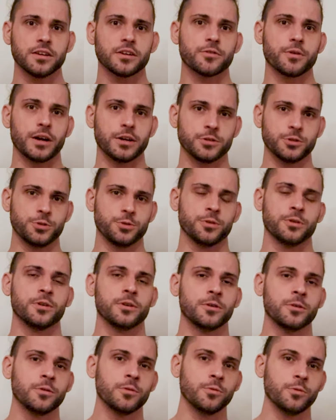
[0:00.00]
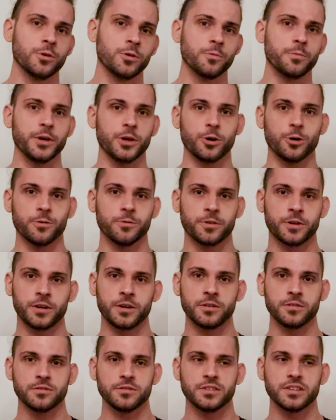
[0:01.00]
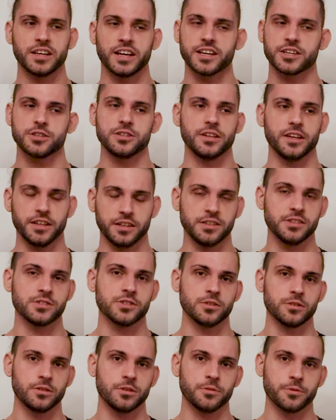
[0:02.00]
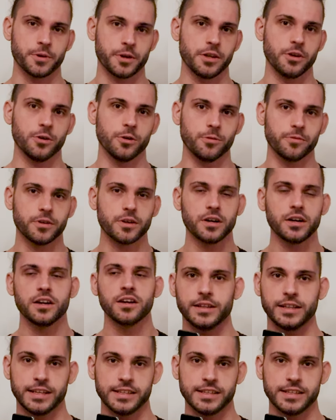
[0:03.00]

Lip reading: Crown Jewel will be over. Actually, it is already over.